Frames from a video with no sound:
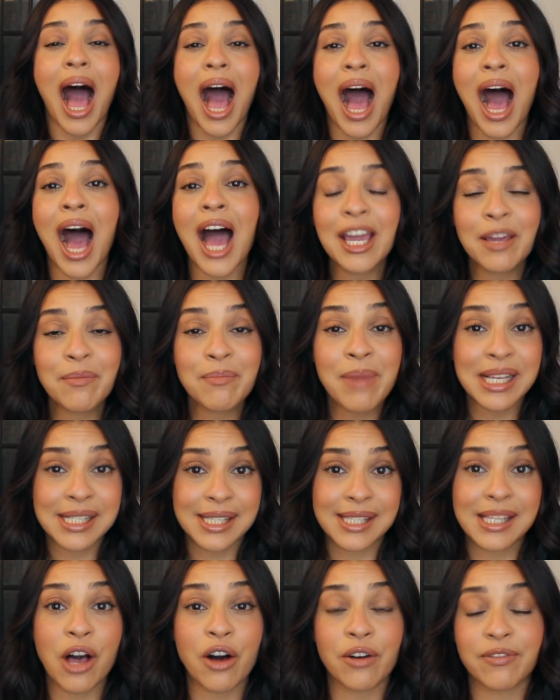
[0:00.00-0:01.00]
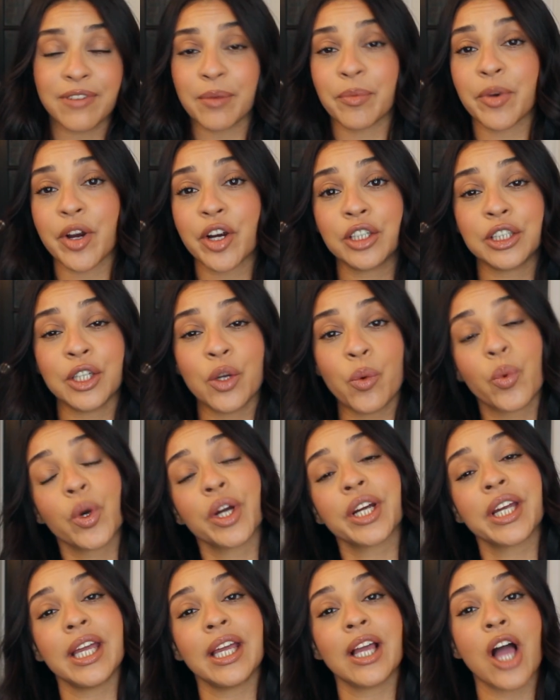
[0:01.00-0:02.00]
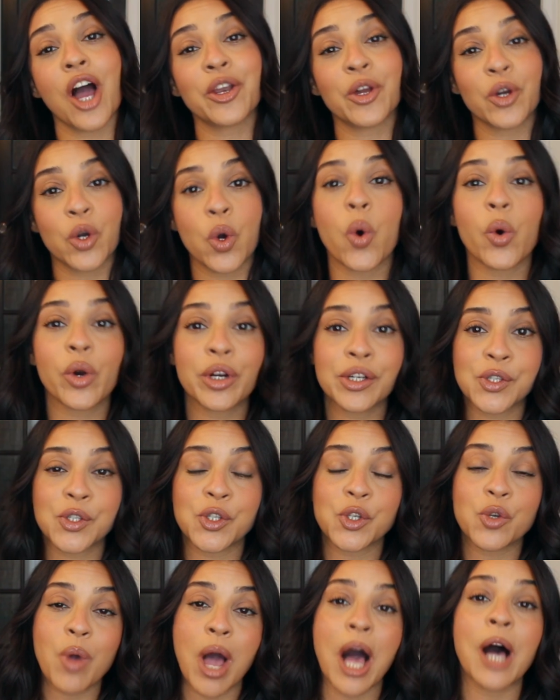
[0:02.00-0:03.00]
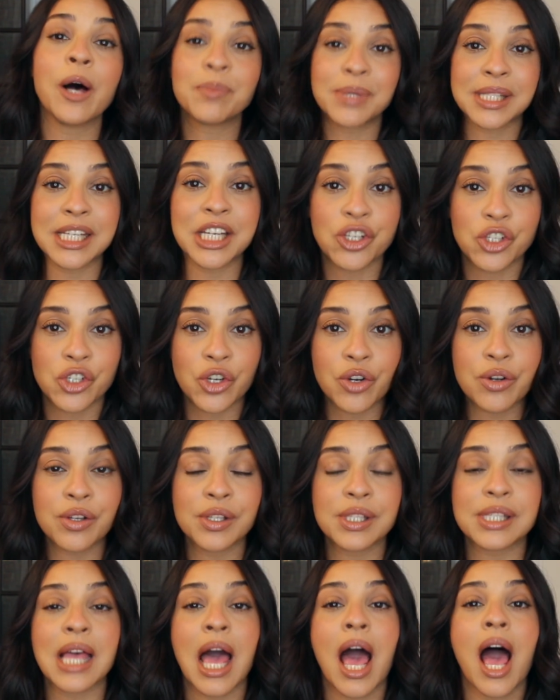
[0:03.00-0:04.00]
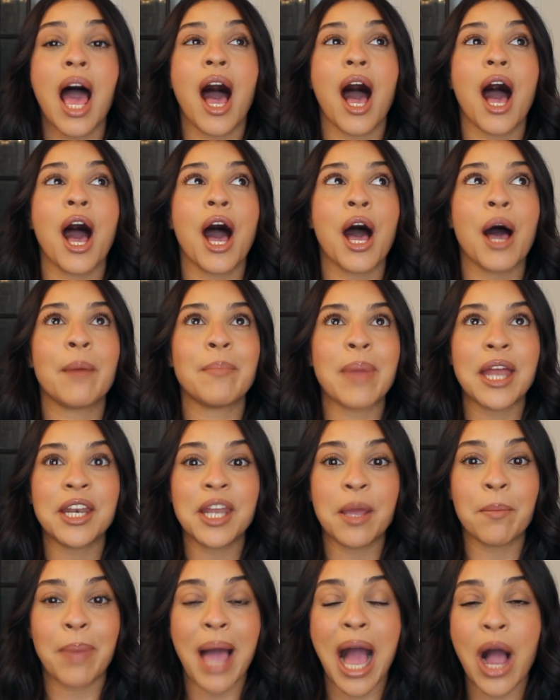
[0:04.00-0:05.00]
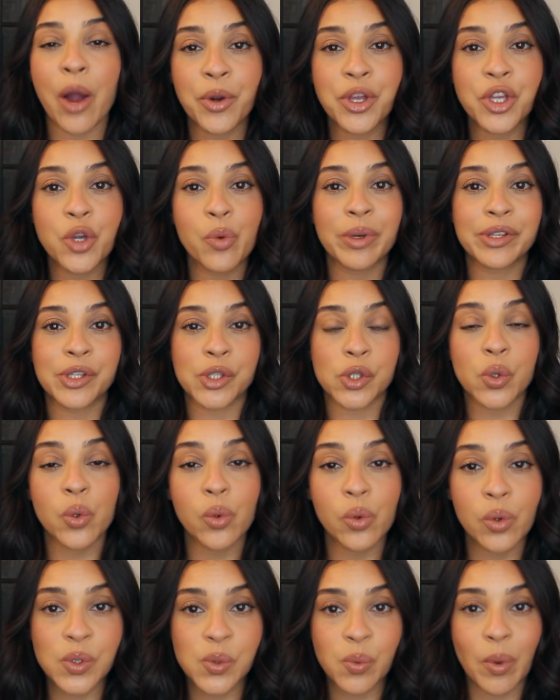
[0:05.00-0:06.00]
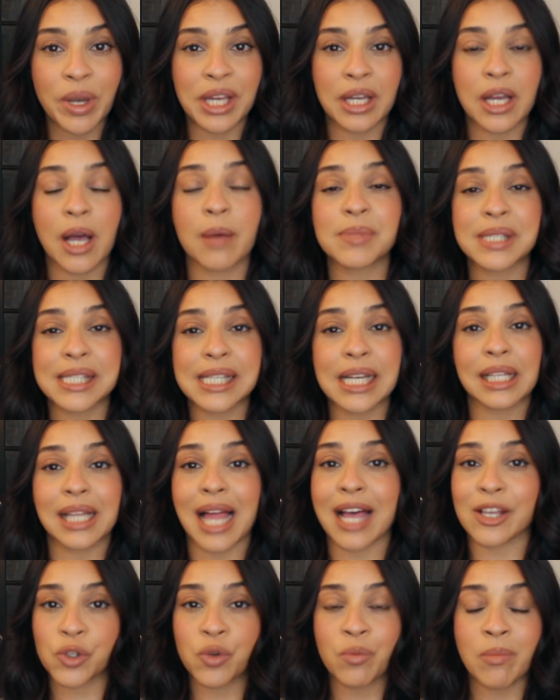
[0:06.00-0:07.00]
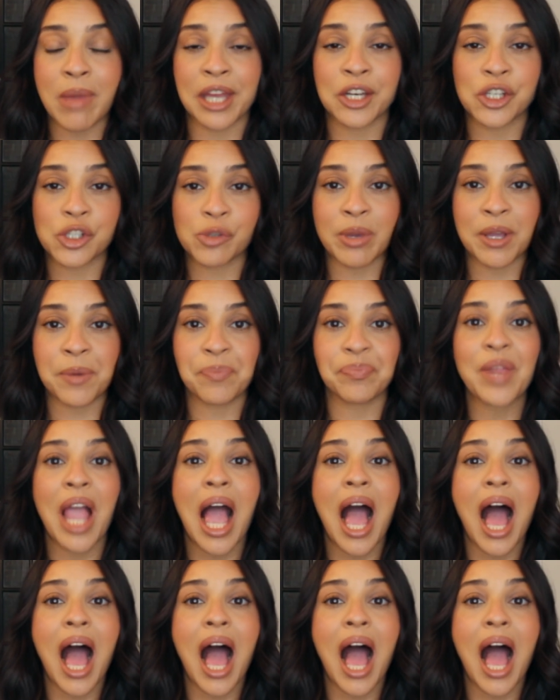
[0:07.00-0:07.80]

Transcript: I myself am currently working on a course to help teachers and empower you with tools when it comes to classroom management.